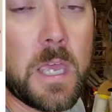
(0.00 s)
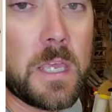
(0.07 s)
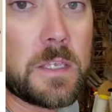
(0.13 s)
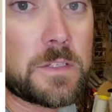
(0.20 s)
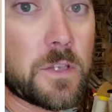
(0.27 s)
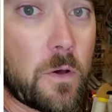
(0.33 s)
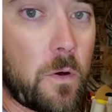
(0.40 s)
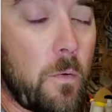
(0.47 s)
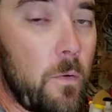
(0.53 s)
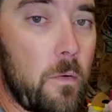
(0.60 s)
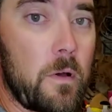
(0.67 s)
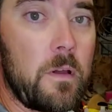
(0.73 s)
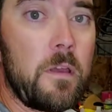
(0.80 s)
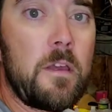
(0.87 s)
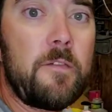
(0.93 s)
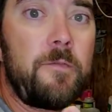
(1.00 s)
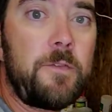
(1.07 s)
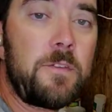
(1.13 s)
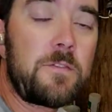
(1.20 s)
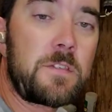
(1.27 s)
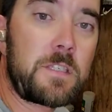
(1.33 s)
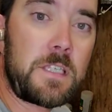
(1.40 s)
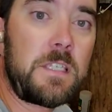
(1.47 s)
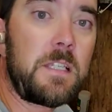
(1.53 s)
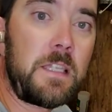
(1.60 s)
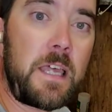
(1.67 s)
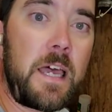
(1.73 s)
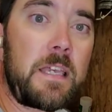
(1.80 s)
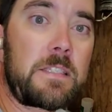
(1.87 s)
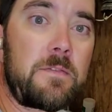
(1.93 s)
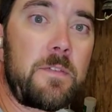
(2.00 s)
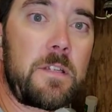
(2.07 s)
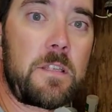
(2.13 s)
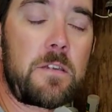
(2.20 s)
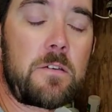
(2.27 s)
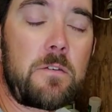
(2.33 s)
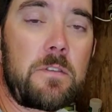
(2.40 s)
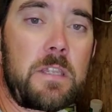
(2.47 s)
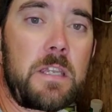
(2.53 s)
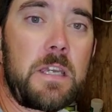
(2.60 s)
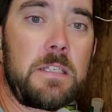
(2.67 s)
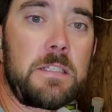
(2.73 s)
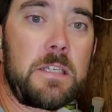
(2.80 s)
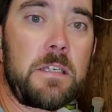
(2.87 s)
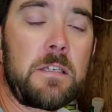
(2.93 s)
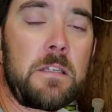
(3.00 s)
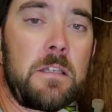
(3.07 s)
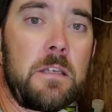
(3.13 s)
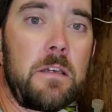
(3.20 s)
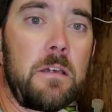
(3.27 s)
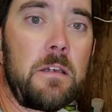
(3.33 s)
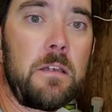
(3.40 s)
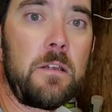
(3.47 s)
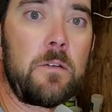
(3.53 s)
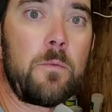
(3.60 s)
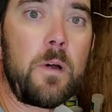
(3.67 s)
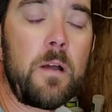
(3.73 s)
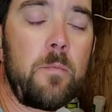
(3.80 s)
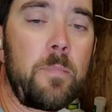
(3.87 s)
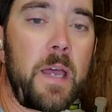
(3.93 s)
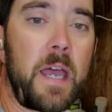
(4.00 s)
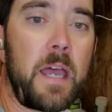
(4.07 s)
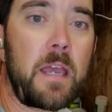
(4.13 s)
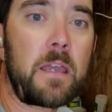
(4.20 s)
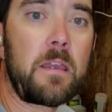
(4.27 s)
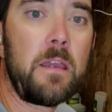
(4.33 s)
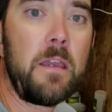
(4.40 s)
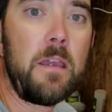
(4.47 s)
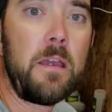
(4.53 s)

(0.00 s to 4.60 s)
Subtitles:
So if you've seen the last video that I did here a while back,